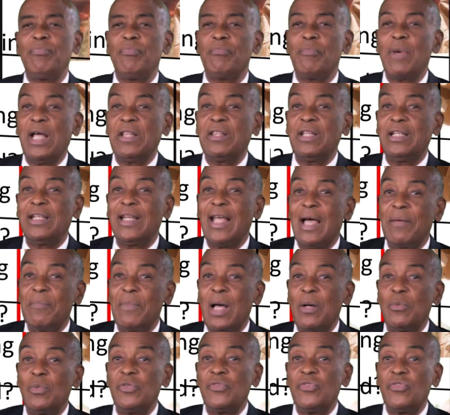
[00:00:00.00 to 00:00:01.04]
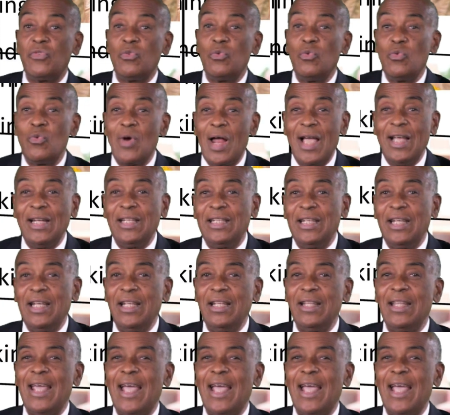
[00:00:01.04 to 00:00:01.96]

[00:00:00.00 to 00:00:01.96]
by the time I was through writing,